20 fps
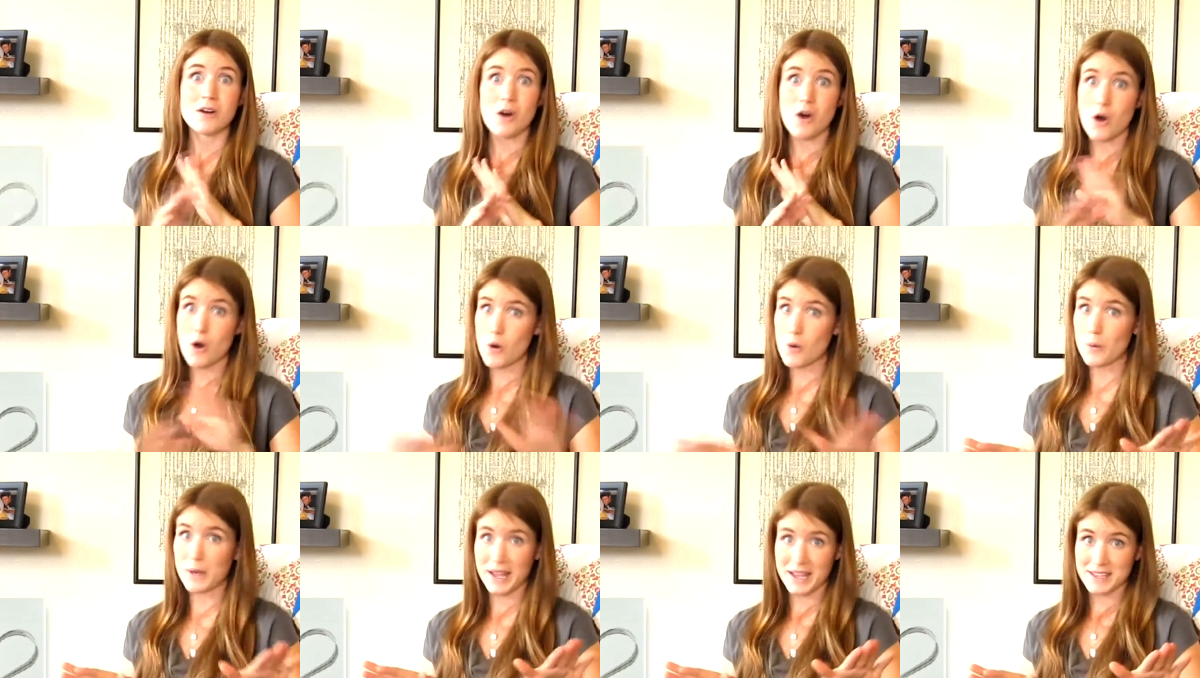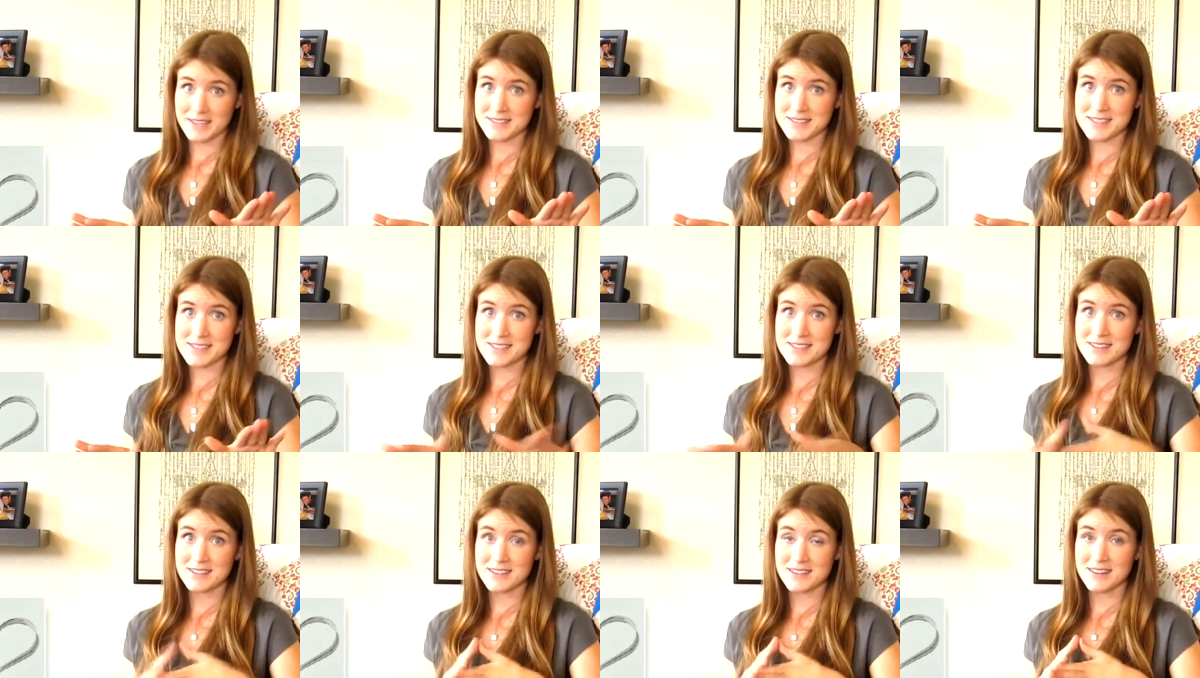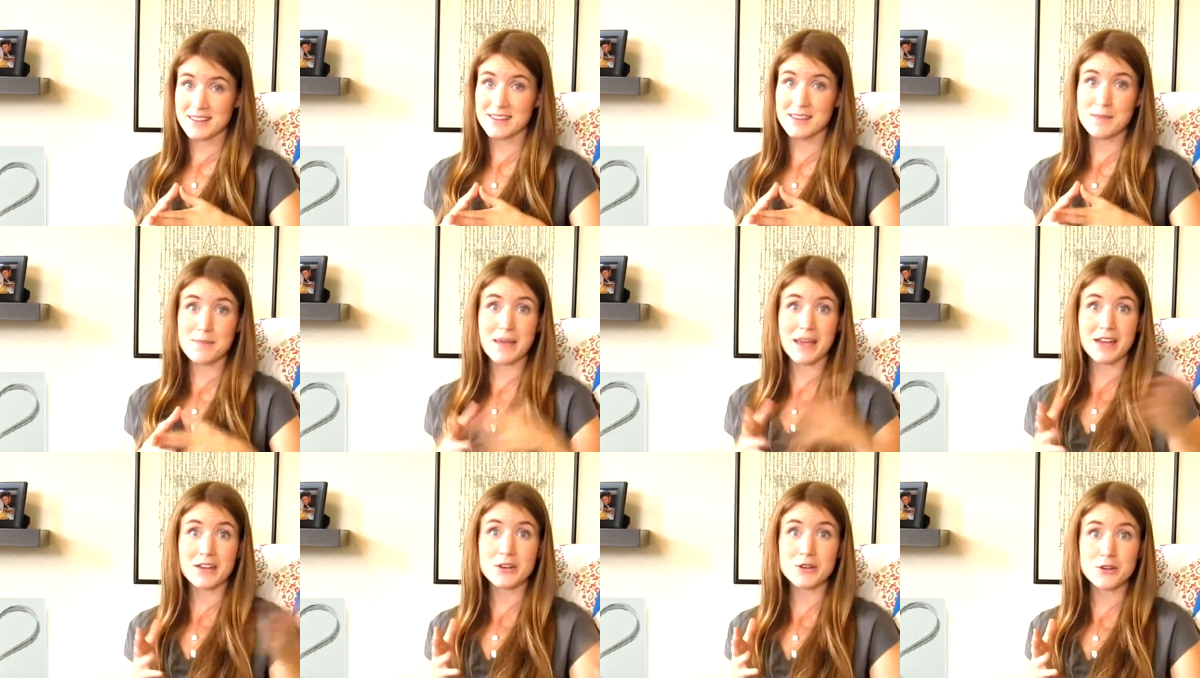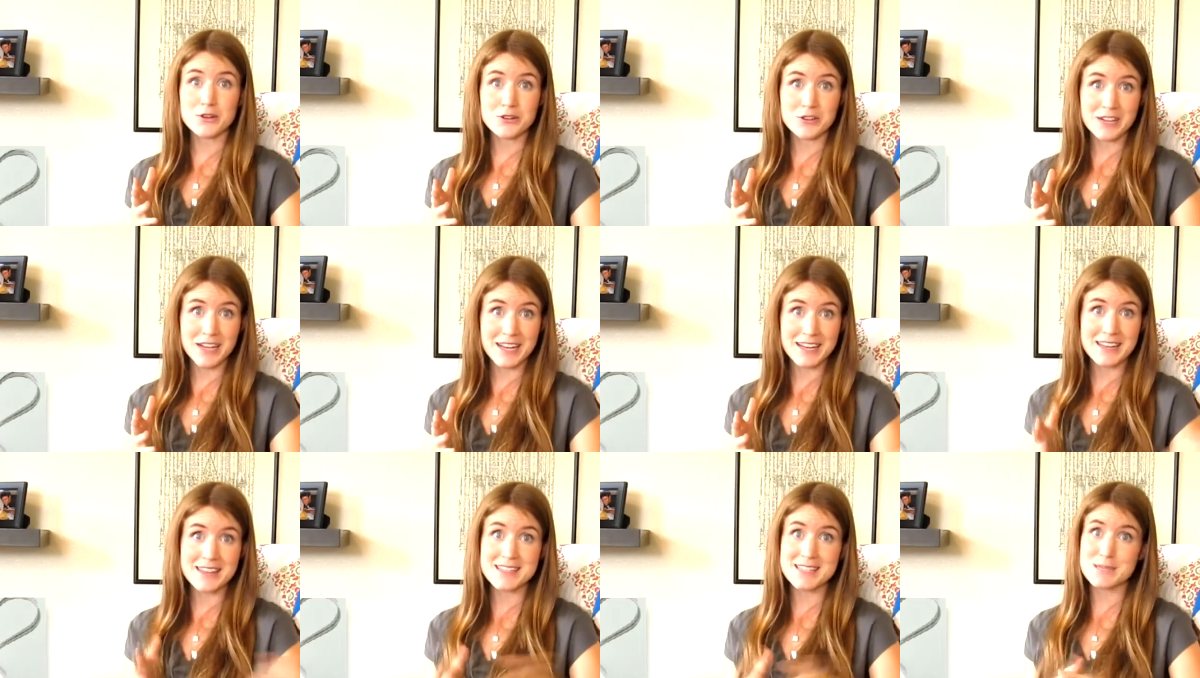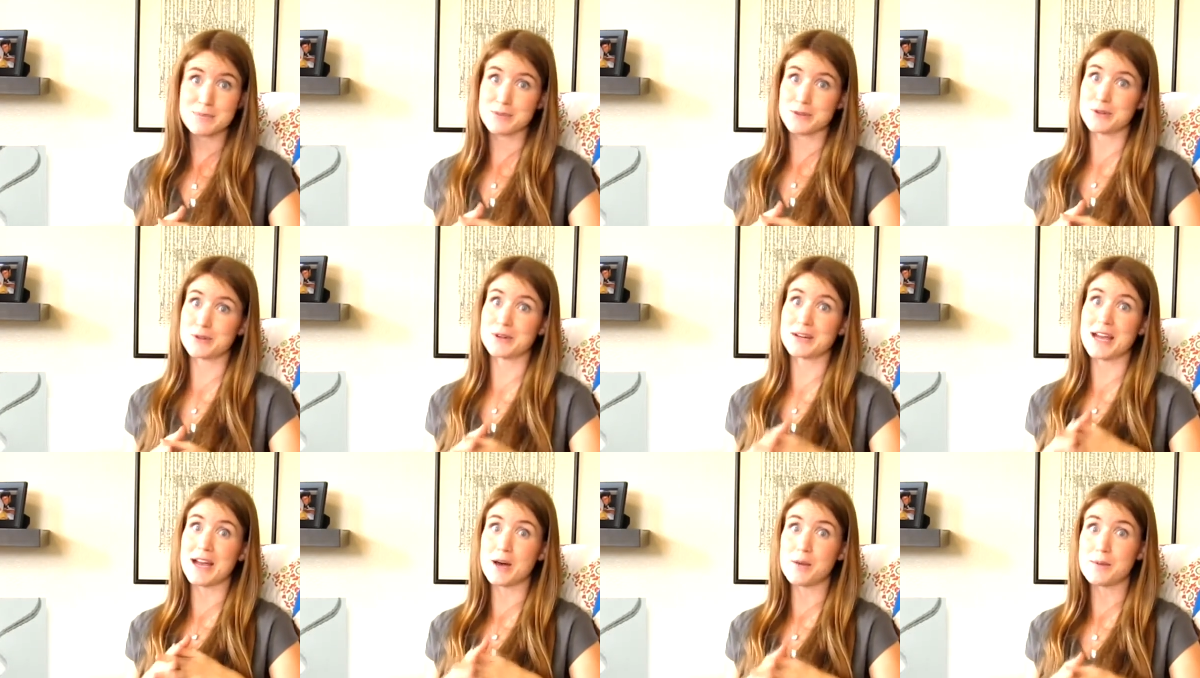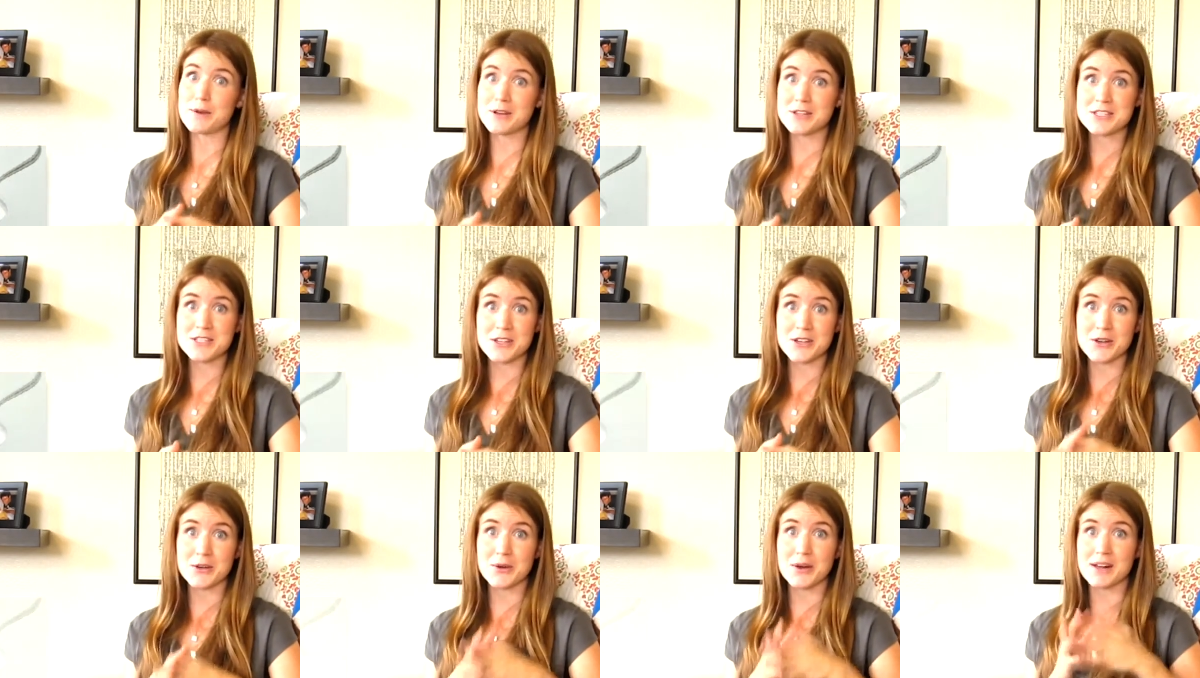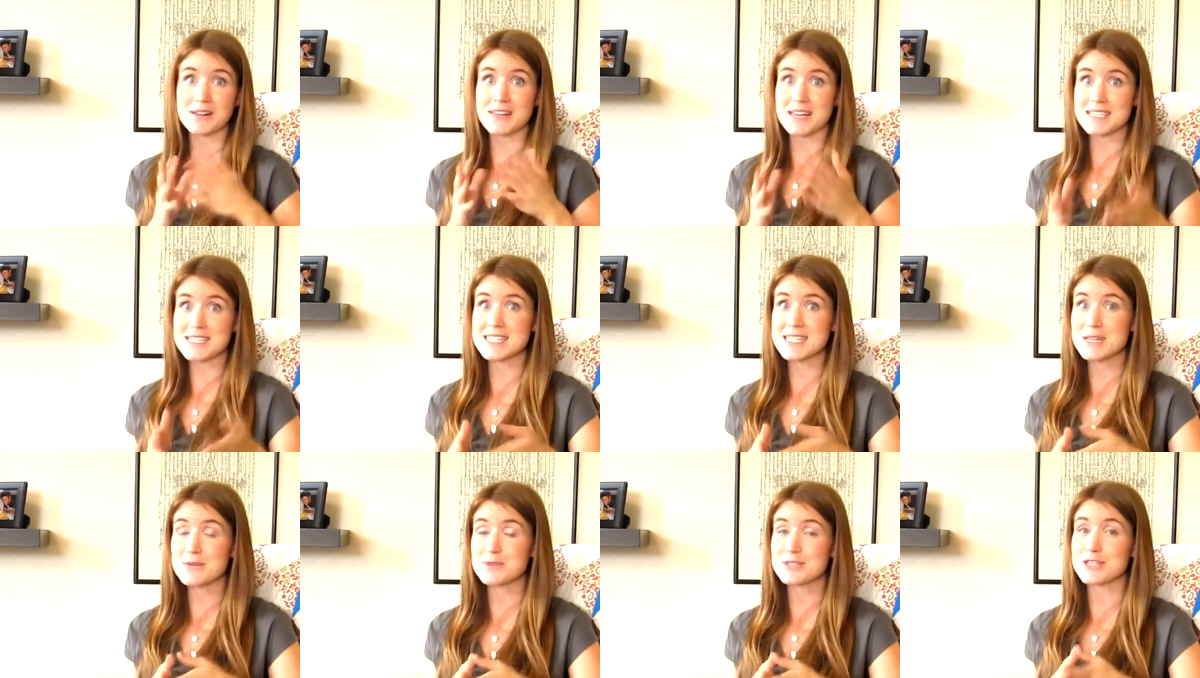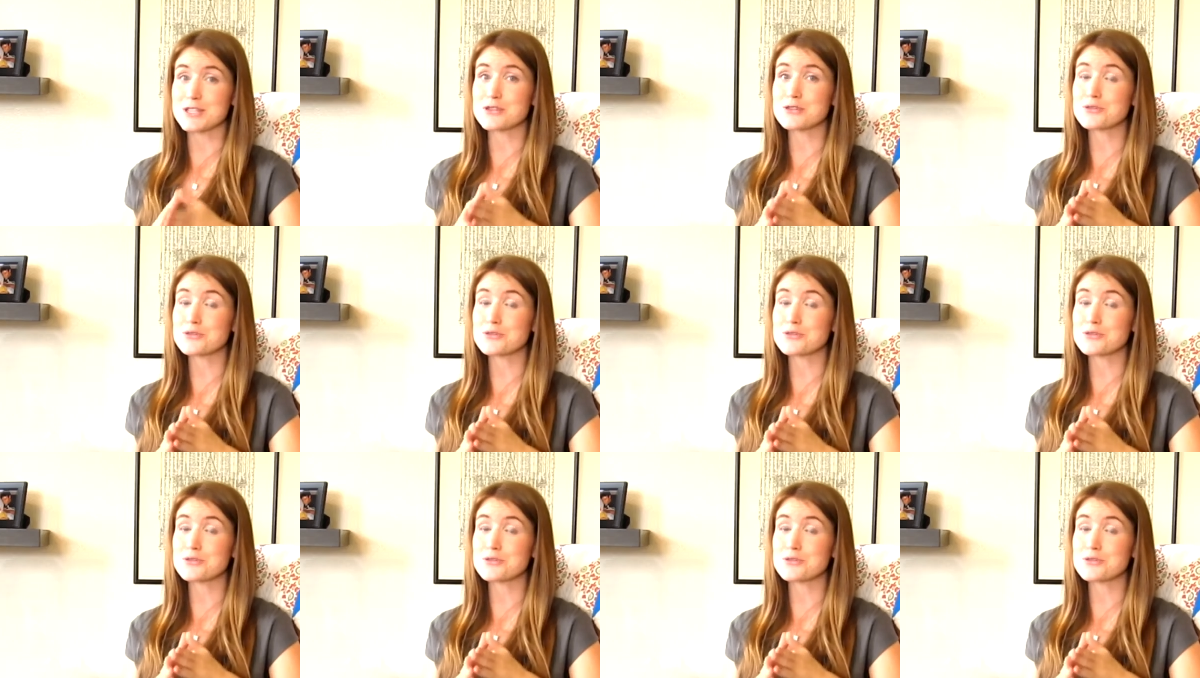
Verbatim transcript: always. The man who created this brewer, Alberto Alessi, was a